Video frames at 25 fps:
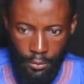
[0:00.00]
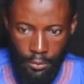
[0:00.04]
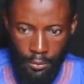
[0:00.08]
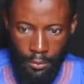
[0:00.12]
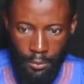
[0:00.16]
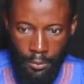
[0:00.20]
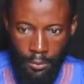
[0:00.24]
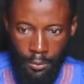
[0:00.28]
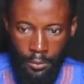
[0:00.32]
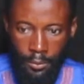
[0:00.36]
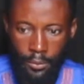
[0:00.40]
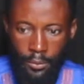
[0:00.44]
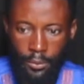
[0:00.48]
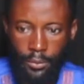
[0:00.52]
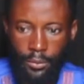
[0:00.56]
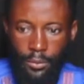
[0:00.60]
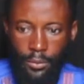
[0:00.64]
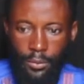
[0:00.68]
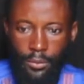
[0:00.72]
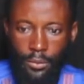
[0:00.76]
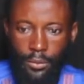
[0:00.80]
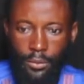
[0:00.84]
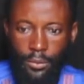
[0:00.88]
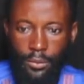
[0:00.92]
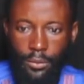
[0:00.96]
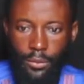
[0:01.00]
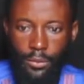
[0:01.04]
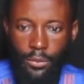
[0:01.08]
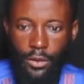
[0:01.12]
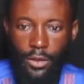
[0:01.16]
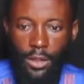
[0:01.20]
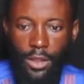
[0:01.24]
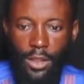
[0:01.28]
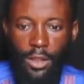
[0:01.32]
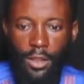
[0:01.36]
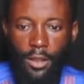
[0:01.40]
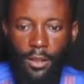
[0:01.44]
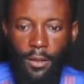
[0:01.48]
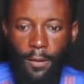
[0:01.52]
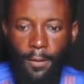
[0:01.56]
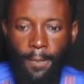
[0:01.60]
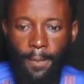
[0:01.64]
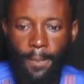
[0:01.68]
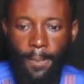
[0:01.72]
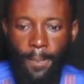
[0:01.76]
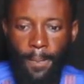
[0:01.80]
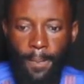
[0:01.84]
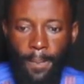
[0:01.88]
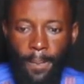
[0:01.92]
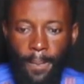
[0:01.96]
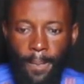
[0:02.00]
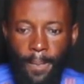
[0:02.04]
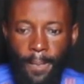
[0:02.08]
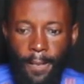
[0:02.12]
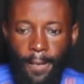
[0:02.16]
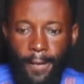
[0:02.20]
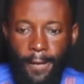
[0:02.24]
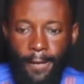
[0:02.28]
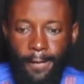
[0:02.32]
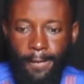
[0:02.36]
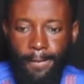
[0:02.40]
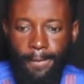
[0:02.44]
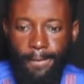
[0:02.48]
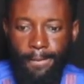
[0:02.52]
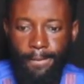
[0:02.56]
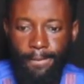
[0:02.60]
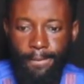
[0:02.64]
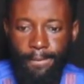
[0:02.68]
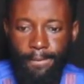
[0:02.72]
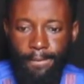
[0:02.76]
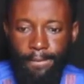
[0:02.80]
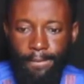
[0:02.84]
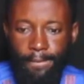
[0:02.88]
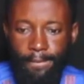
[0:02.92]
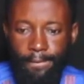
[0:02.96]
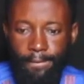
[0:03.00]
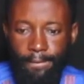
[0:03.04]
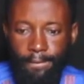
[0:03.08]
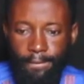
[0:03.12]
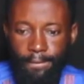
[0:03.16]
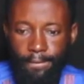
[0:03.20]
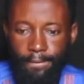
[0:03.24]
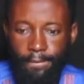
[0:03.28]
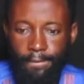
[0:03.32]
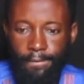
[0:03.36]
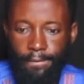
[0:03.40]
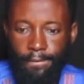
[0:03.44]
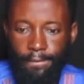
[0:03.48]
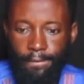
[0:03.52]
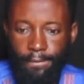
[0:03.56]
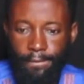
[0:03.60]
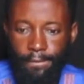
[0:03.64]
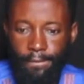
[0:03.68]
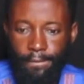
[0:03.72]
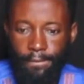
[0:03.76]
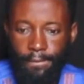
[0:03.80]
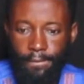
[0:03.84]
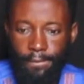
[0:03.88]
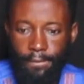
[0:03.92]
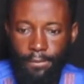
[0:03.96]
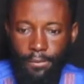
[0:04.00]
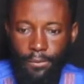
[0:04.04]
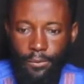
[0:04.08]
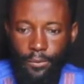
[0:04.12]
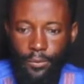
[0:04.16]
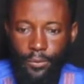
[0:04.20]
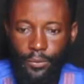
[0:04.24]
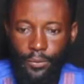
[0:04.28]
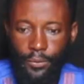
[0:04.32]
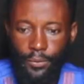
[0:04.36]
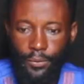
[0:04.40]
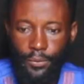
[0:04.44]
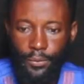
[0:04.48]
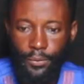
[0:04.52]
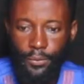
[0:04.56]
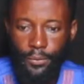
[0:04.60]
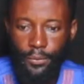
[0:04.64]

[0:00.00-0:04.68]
[no speech]